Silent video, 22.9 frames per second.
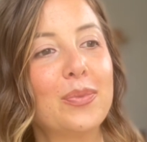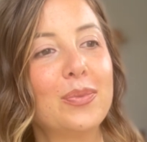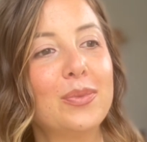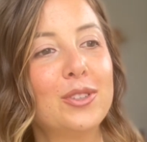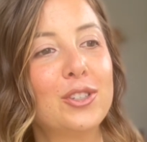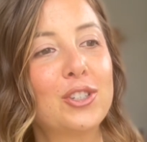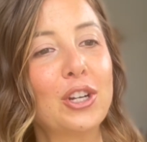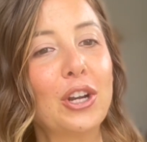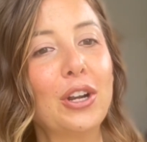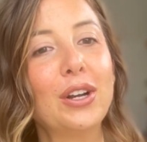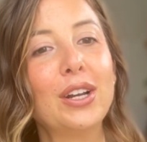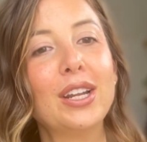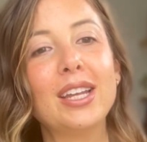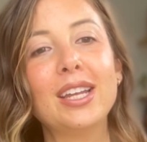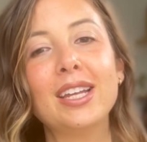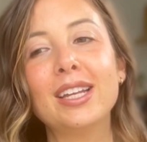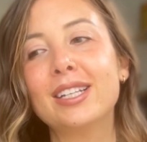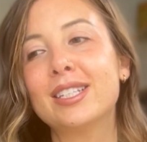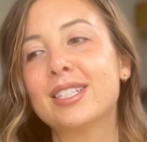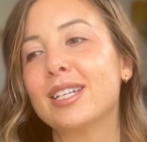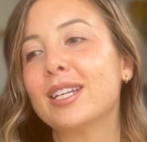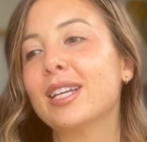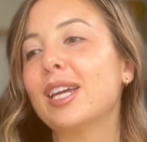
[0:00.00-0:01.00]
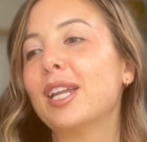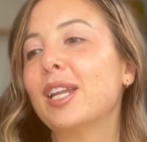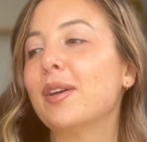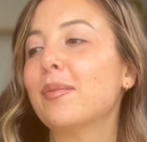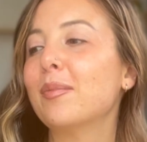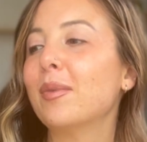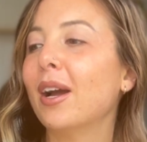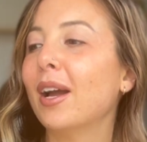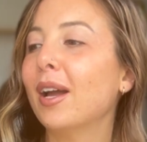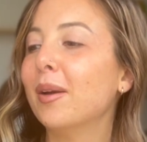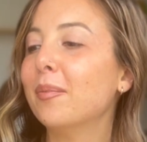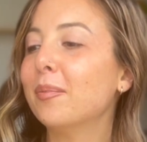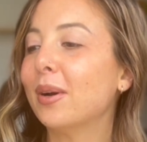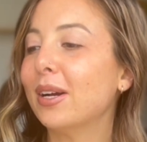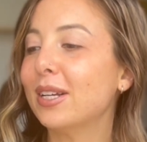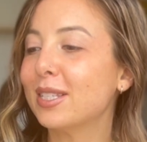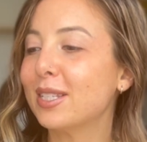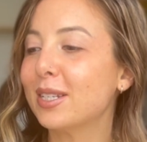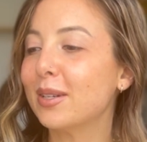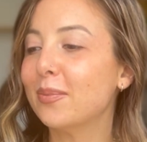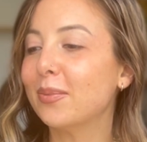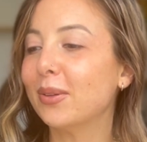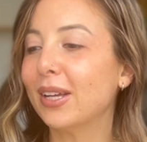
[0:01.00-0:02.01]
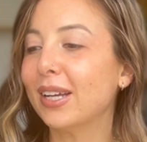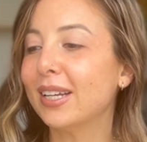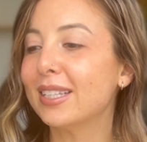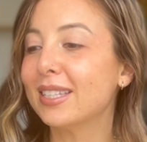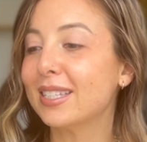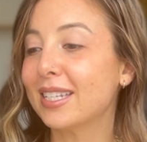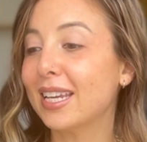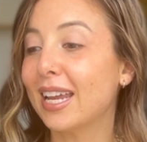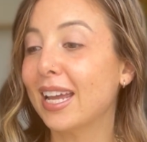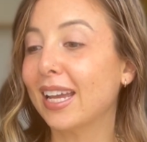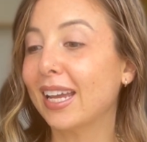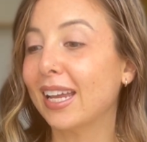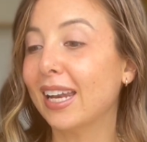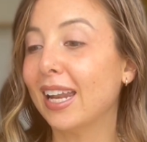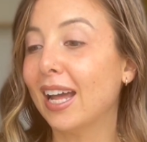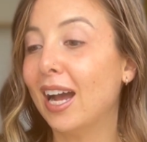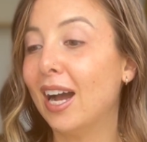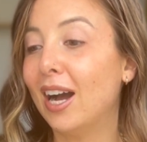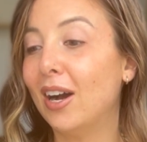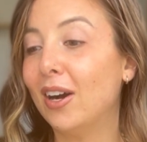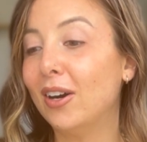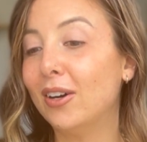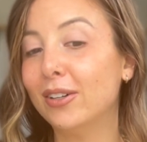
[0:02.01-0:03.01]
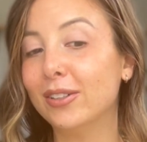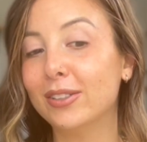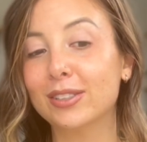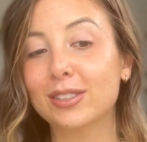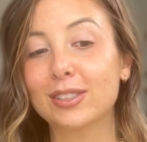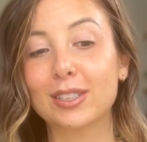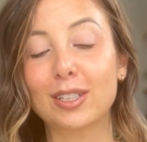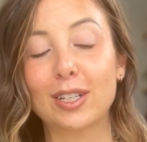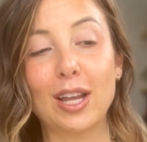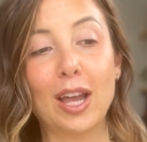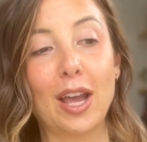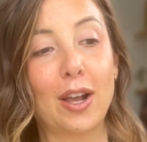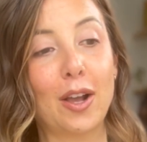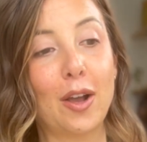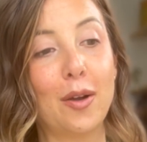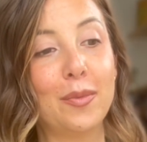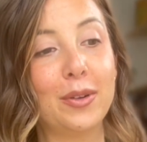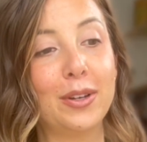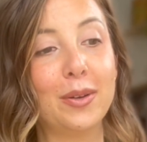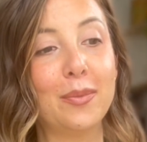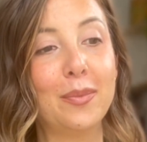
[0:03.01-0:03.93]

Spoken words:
journey to getting my breast implants taken out, coming to